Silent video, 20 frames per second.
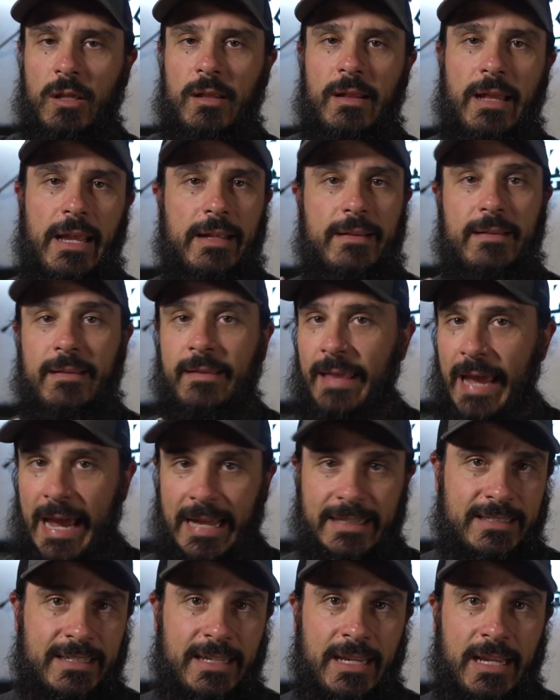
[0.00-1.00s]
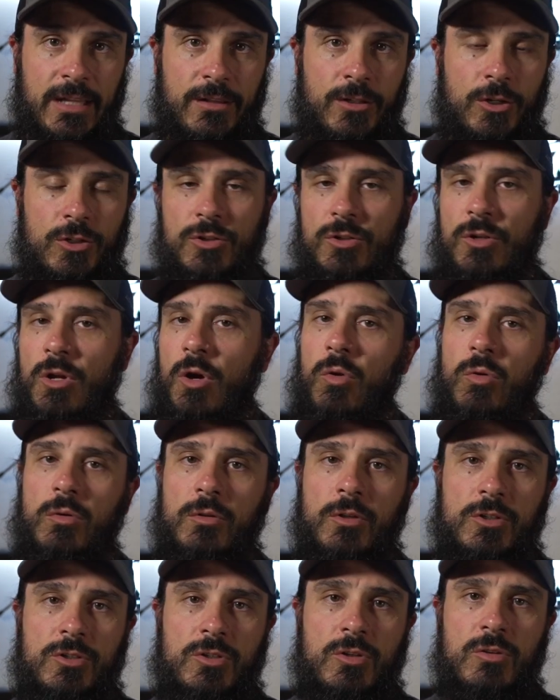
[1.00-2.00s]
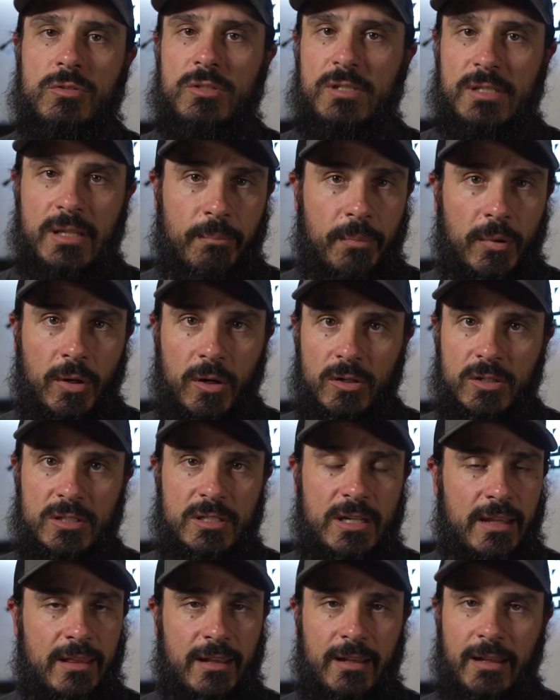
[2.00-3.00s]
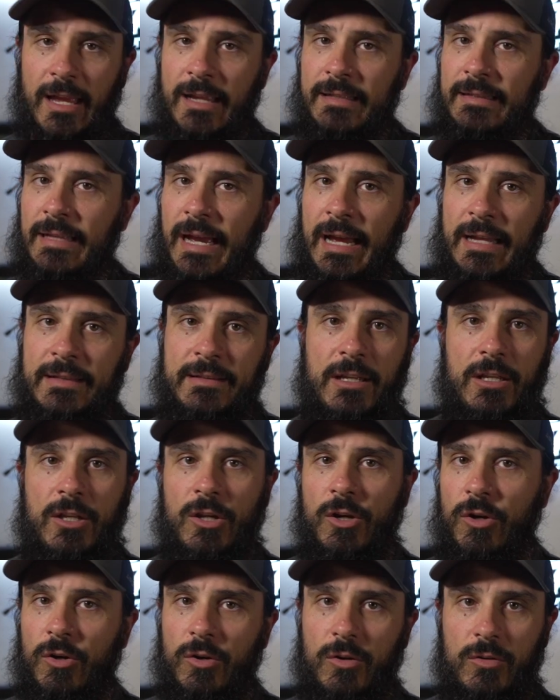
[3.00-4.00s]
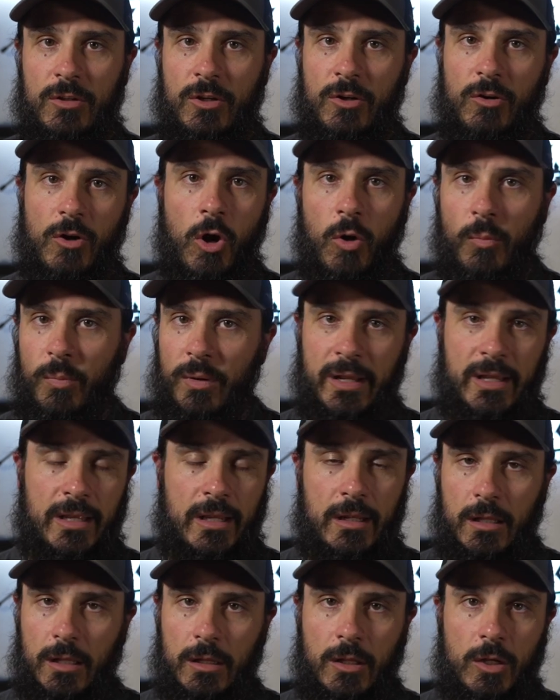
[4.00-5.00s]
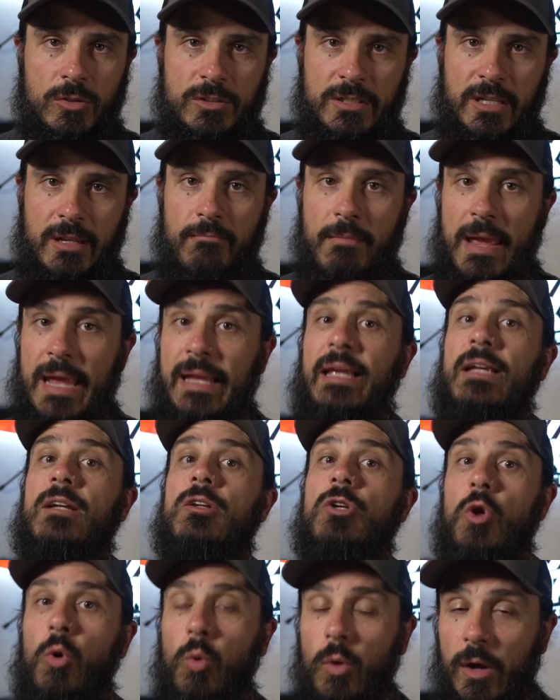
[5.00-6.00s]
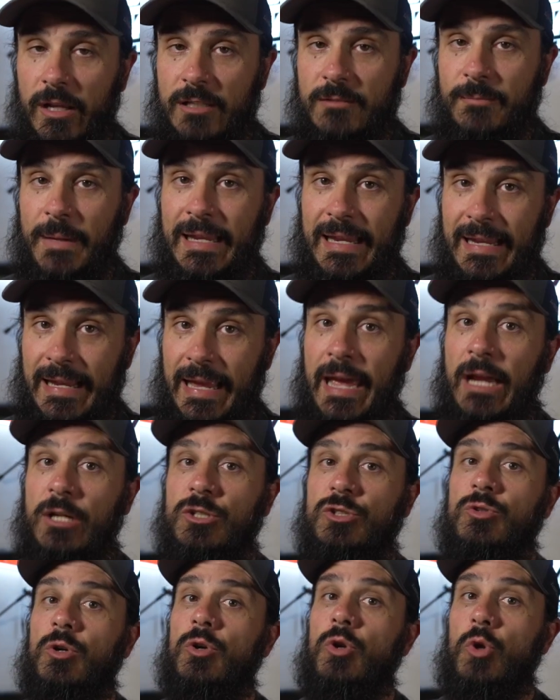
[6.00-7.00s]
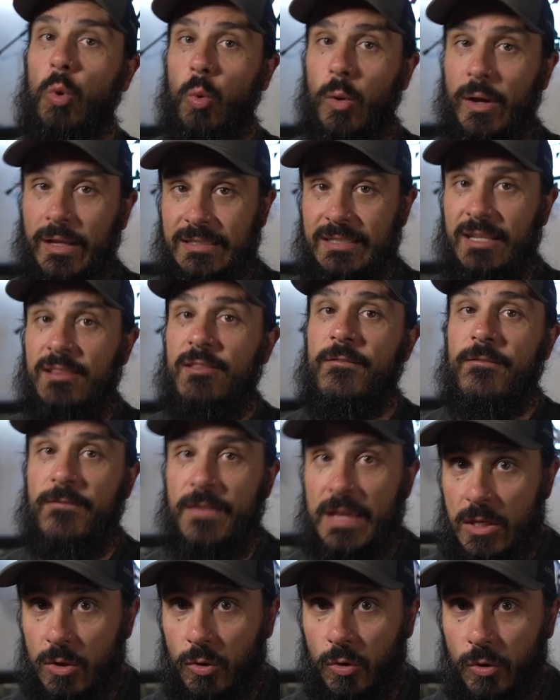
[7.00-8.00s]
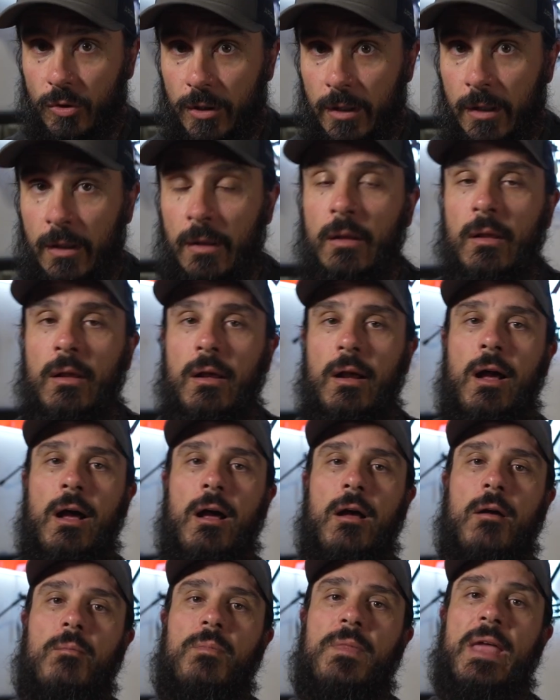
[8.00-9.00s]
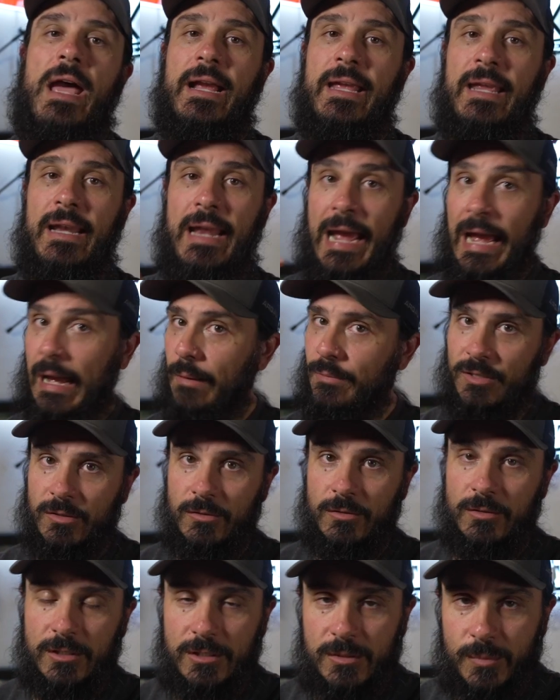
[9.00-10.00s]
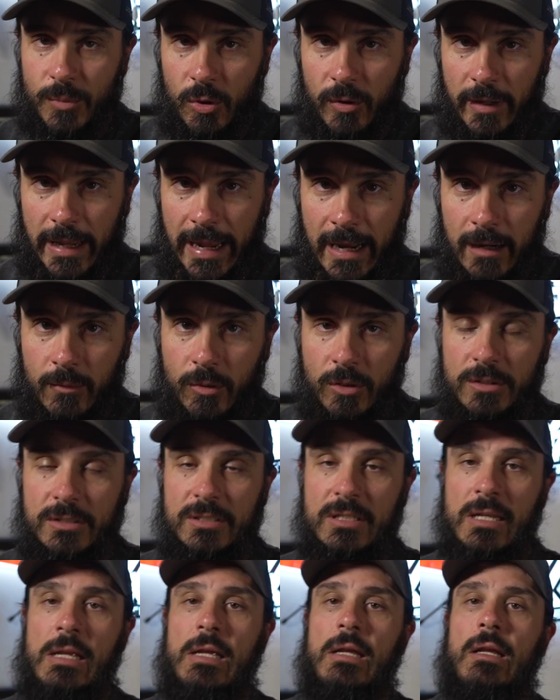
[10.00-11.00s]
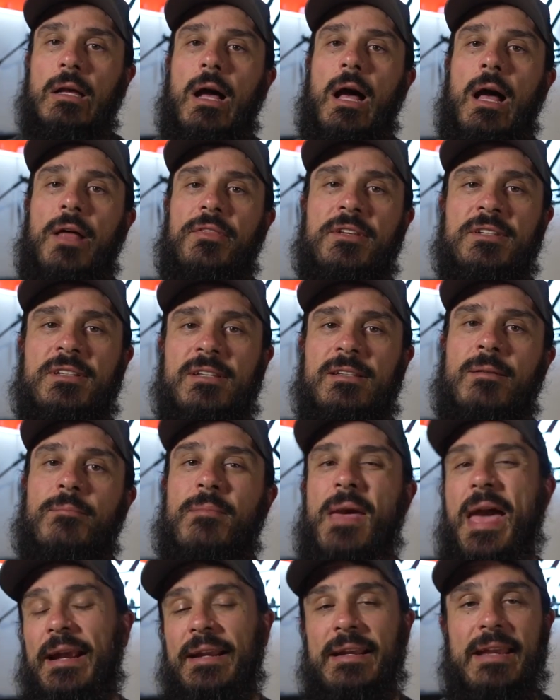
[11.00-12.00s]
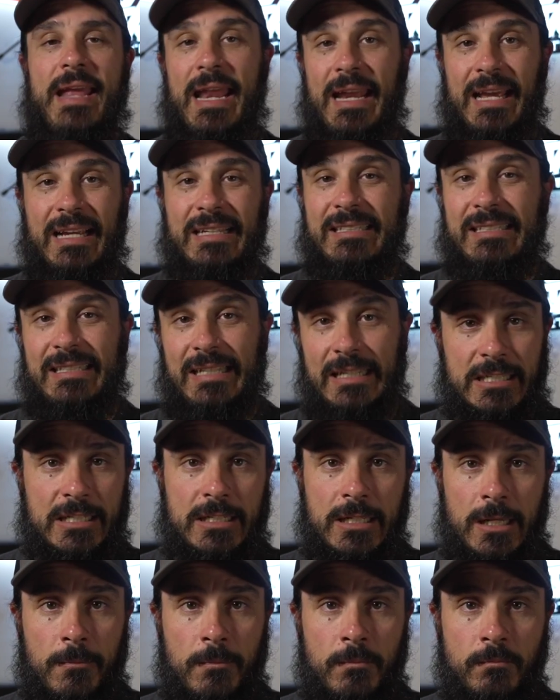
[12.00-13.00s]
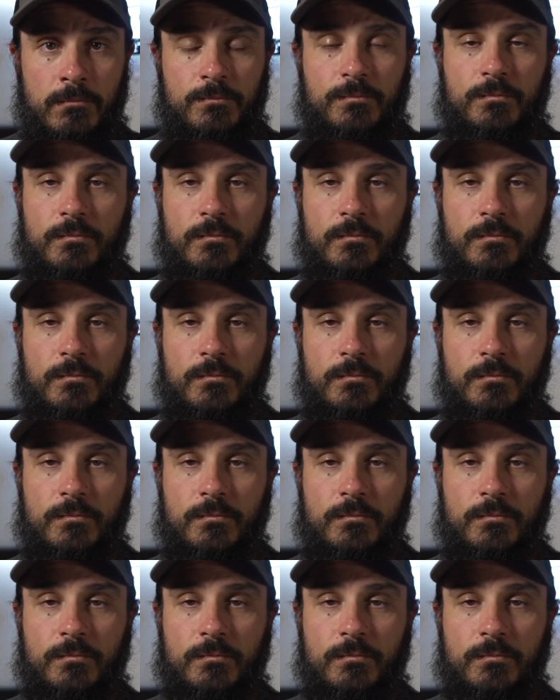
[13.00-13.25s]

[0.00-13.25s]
Like, that's it. There's no zippers, nothing like that you're opening and closing, making noise, making extra noise in the field. That can absolutely spook animals. This is a magnetic system.